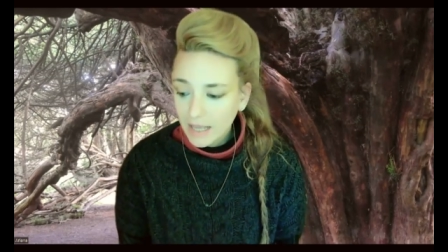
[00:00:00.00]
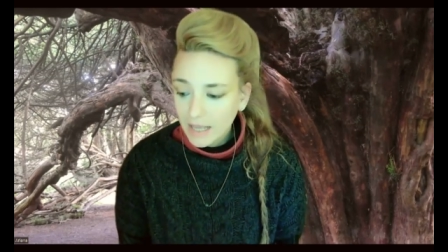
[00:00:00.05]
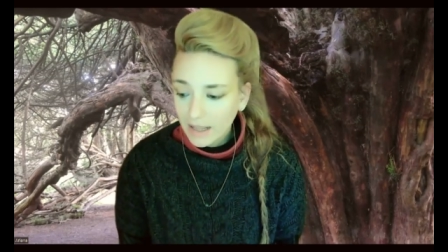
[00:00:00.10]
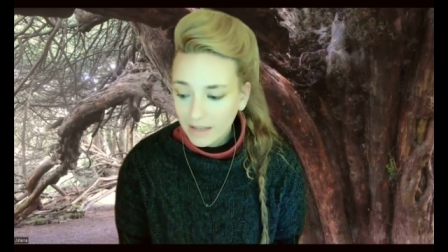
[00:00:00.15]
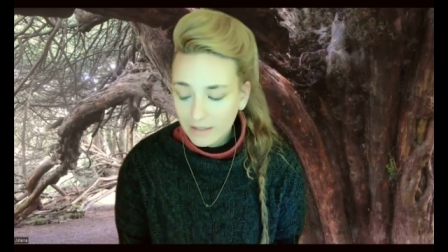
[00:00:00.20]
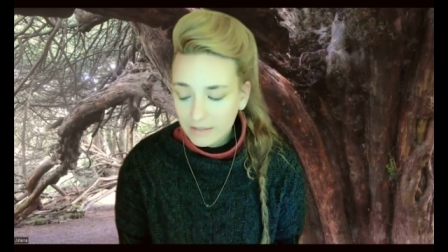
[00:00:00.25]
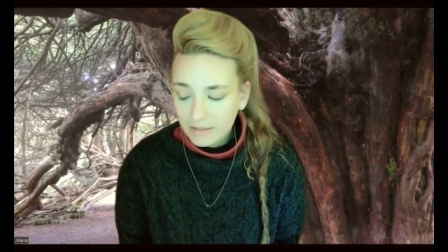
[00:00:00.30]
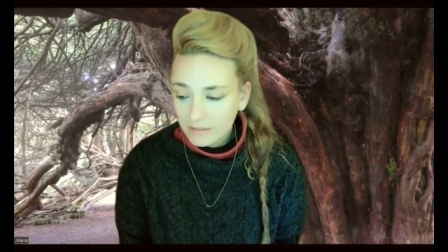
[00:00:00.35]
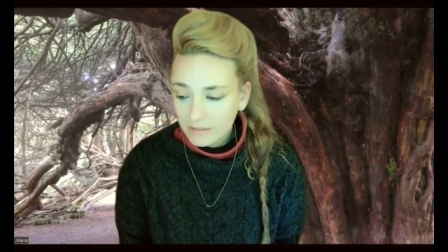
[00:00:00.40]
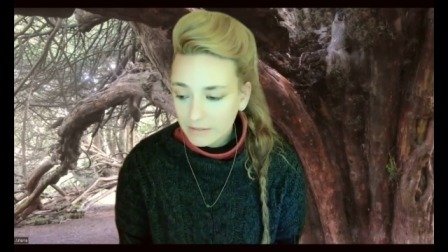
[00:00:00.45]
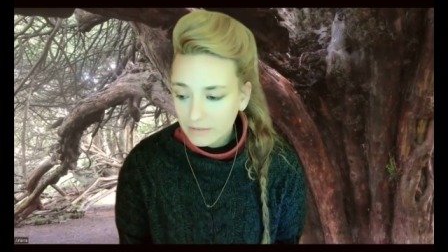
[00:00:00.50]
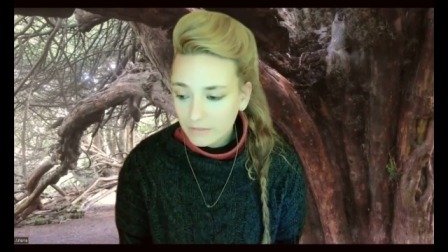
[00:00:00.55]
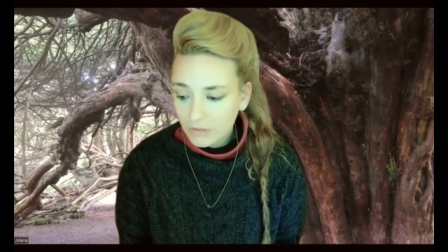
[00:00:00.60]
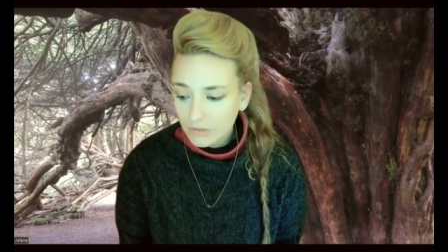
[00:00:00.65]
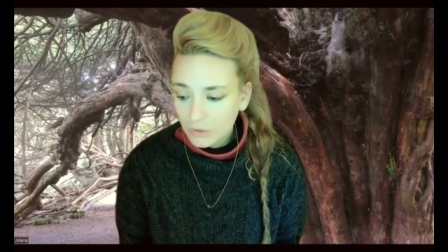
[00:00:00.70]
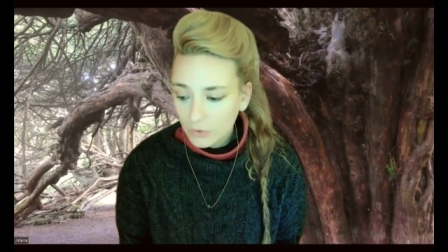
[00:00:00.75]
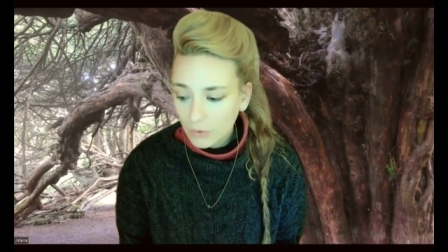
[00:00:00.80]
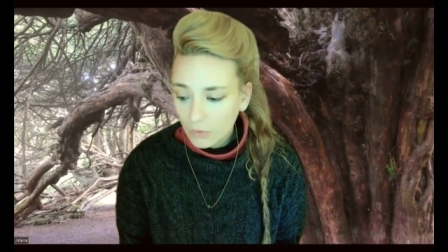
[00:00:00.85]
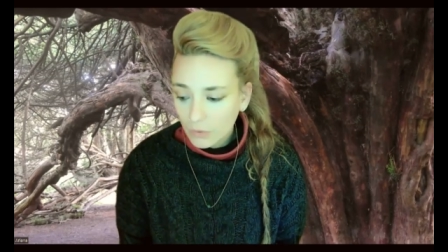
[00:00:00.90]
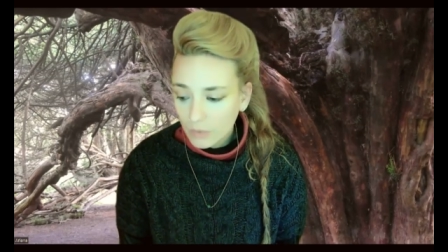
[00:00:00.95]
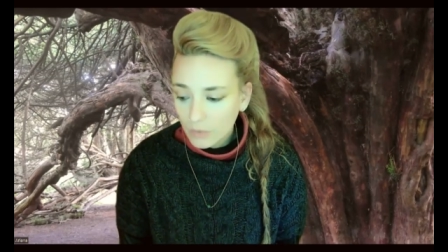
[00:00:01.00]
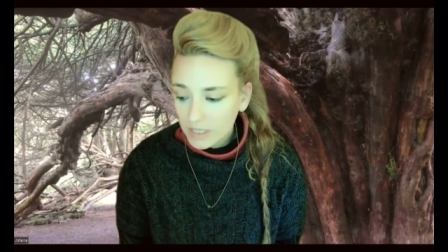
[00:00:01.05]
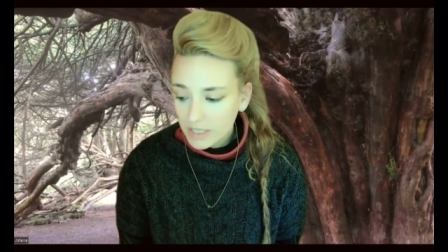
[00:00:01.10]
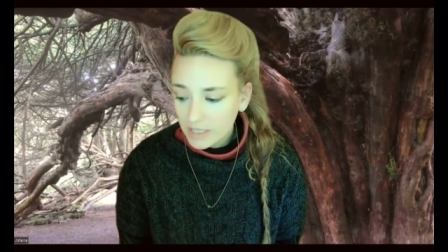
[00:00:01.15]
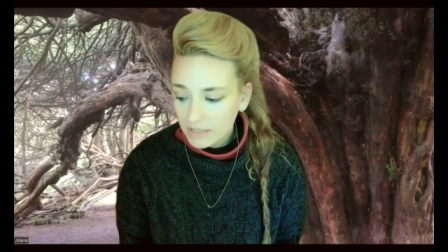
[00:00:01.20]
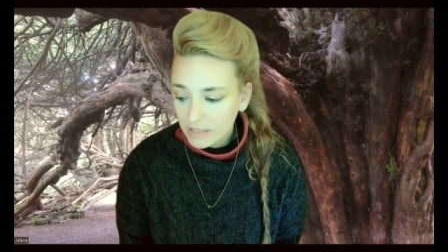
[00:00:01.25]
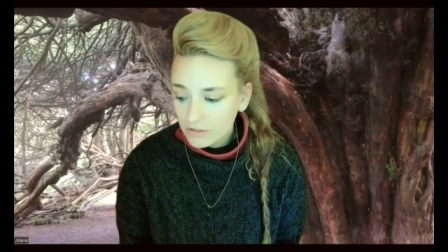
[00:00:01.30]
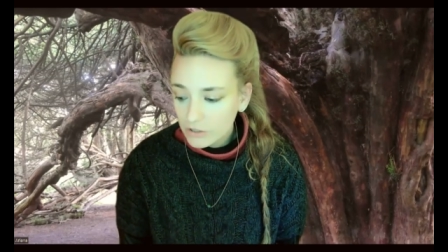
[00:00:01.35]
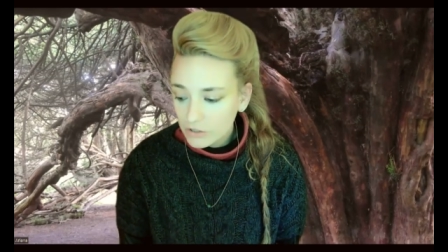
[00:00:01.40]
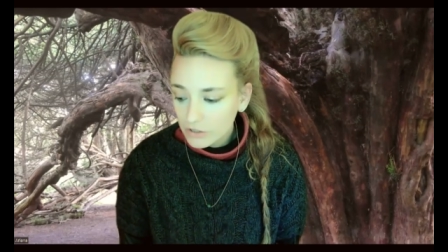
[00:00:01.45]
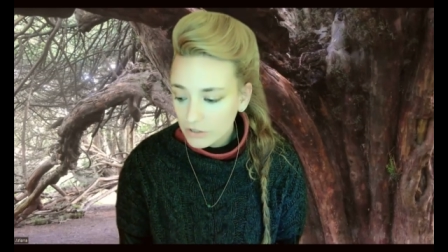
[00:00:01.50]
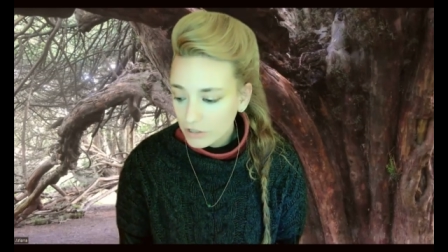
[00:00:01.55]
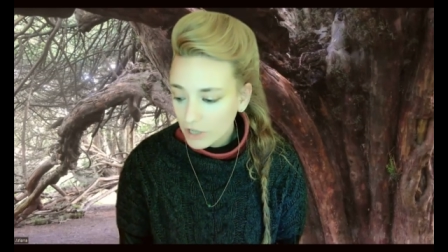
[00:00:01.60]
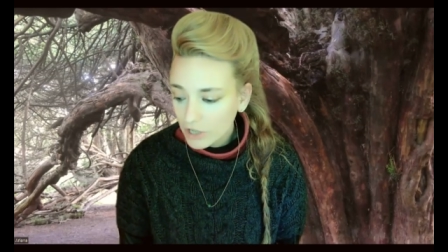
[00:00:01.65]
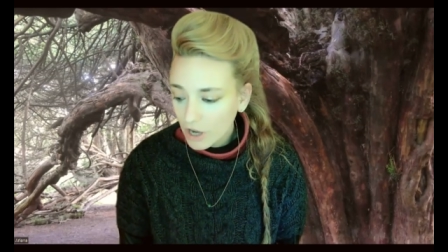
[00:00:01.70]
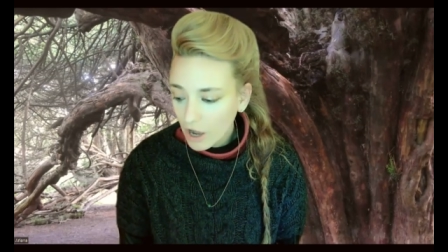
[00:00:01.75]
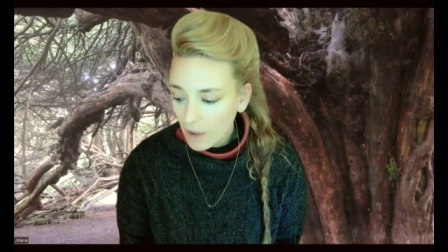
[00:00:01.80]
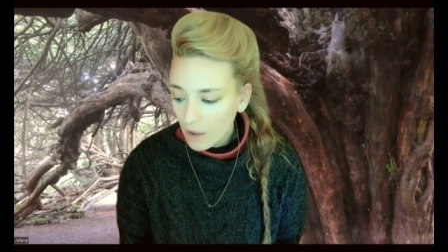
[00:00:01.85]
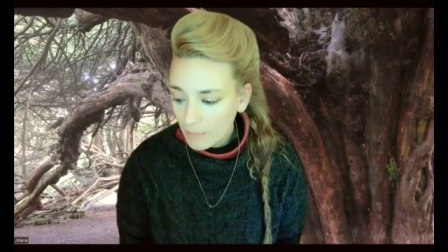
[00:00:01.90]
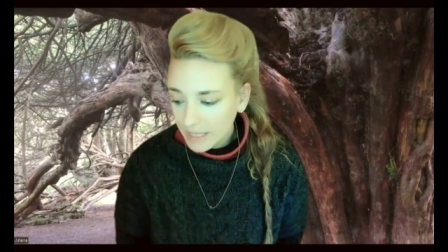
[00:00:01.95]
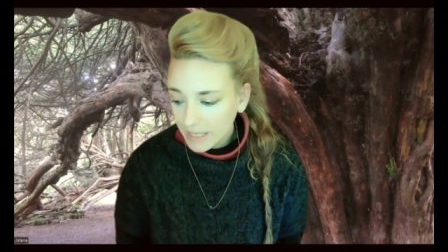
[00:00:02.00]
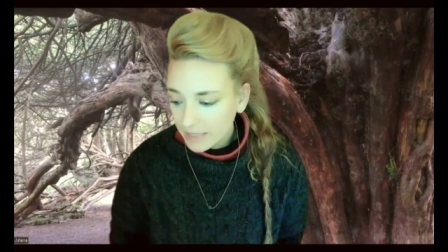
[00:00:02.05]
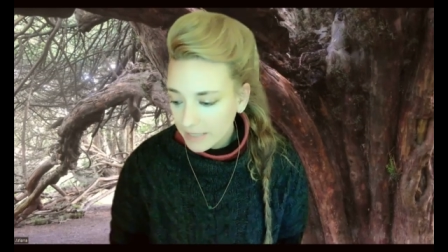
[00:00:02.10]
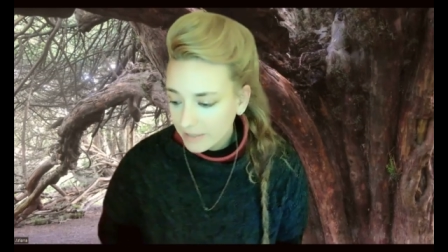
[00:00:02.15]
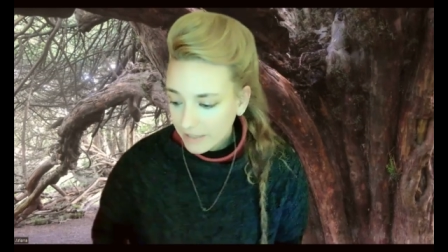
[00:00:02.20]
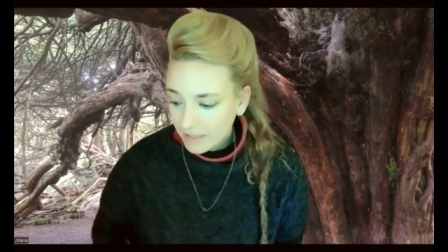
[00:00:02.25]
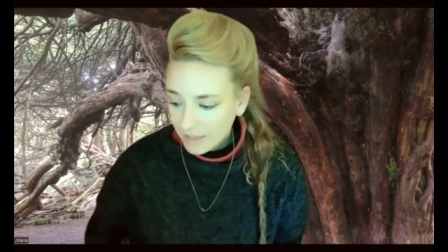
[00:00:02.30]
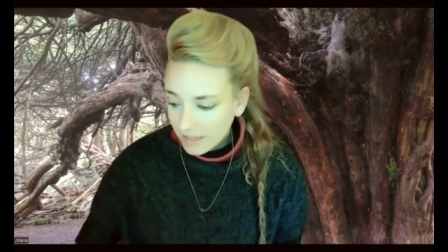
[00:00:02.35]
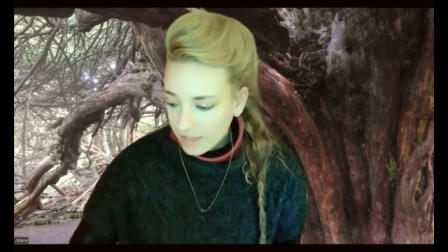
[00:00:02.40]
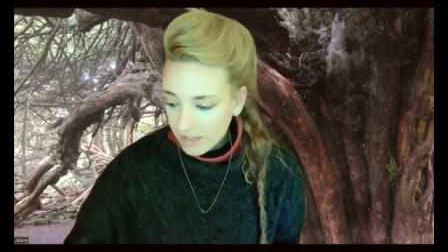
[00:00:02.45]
And it doesn't come and